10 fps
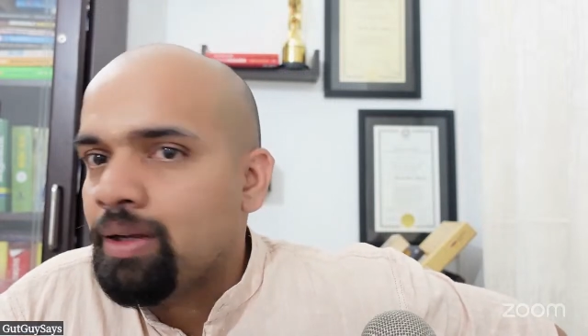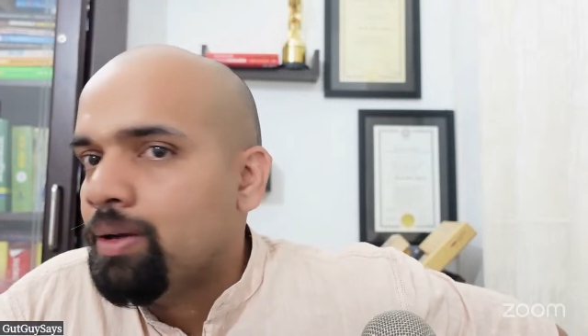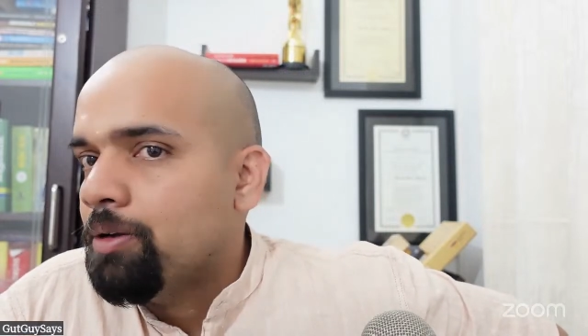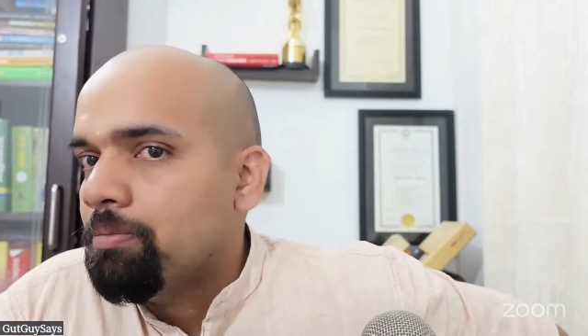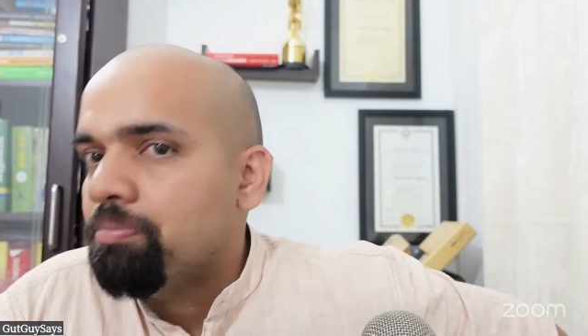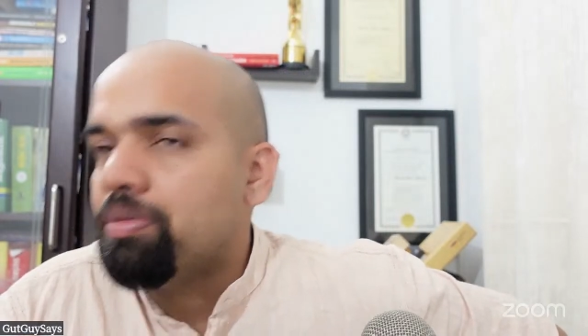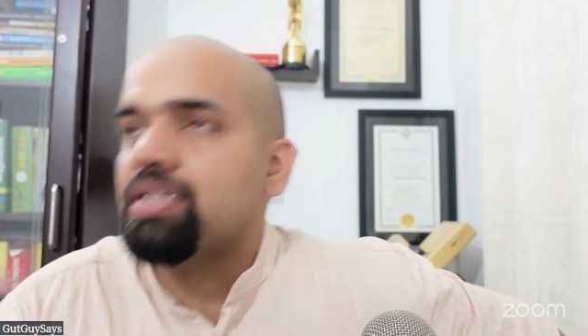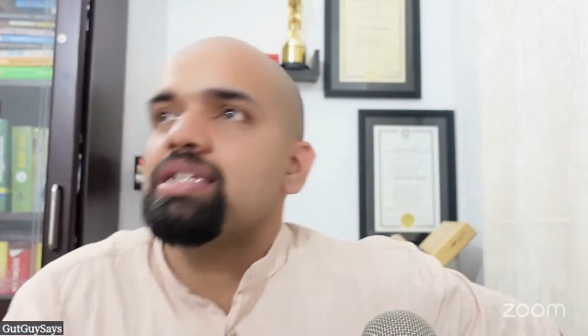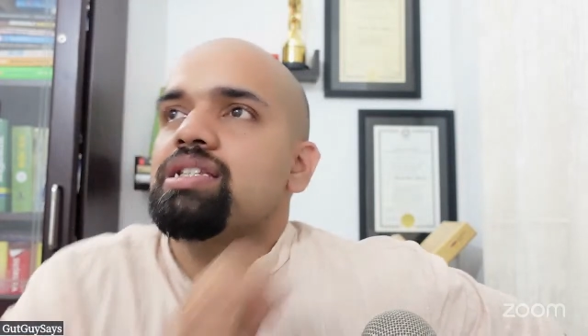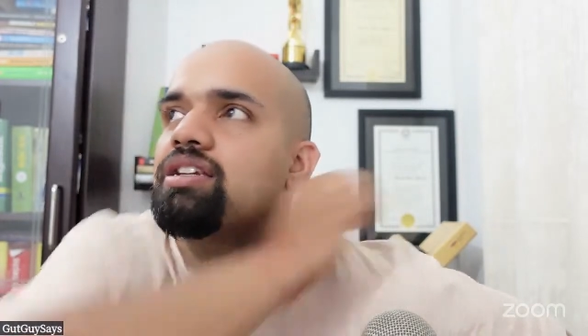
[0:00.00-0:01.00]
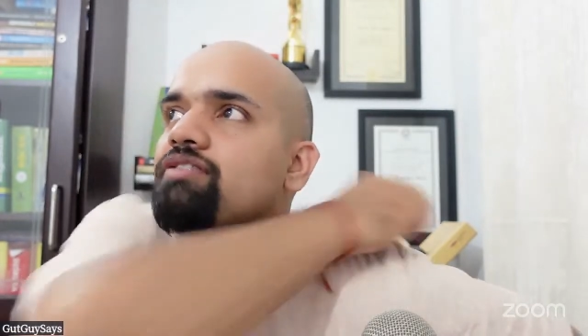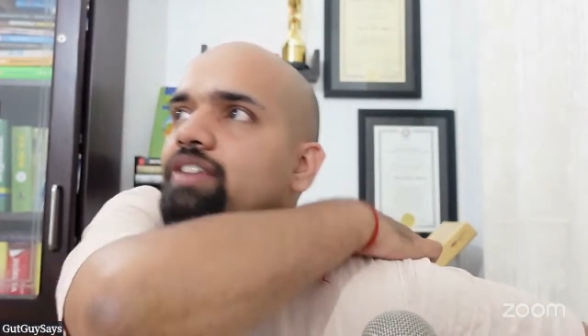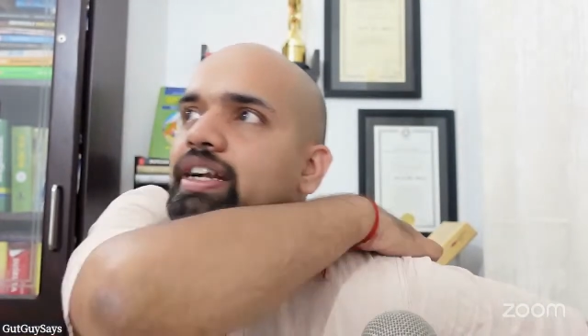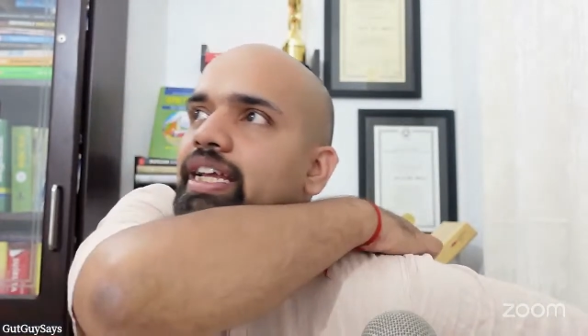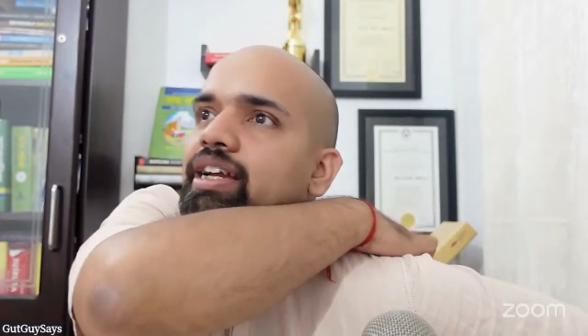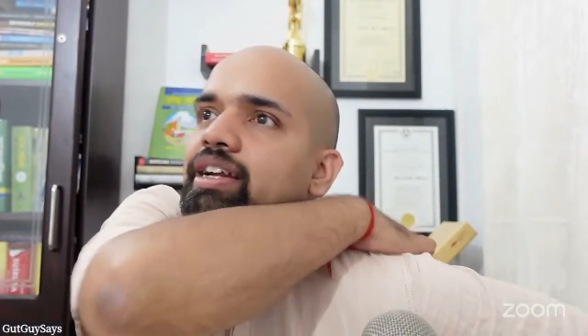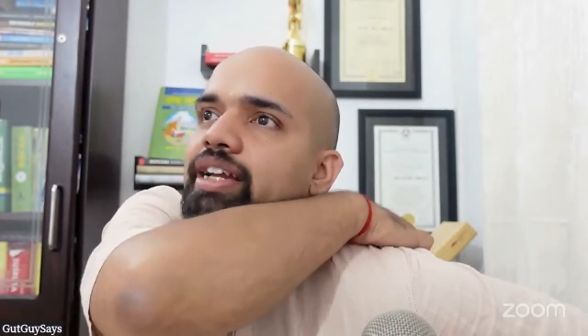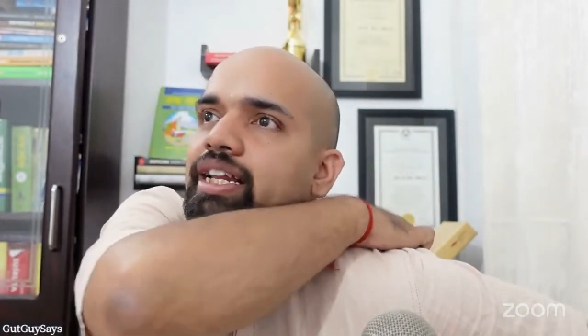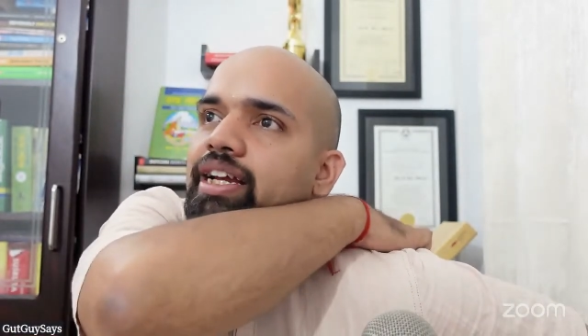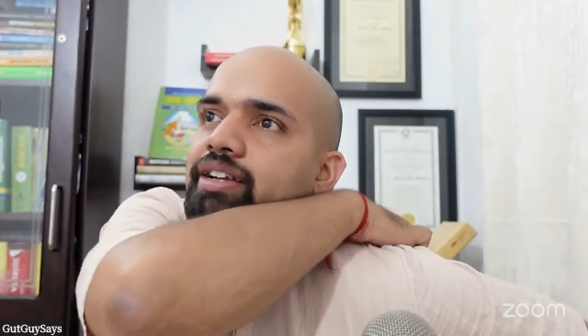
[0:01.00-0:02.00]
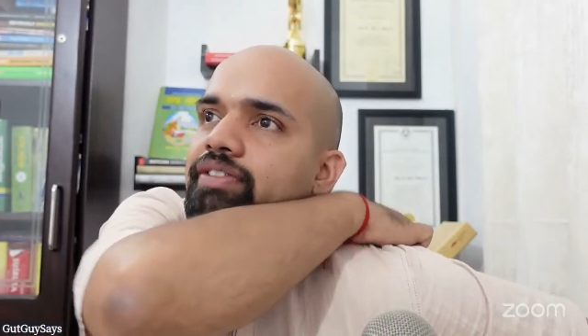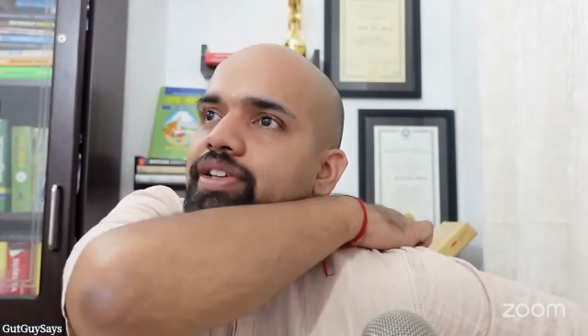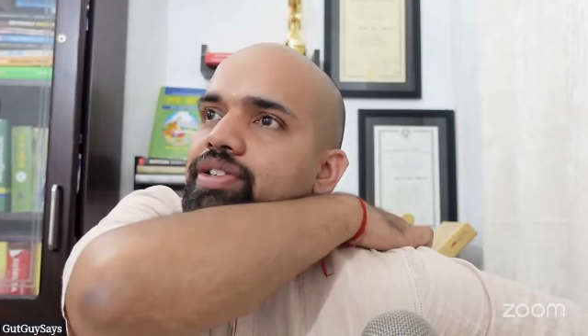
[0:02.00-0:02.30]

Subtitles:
Persistent fatigue in daily activities.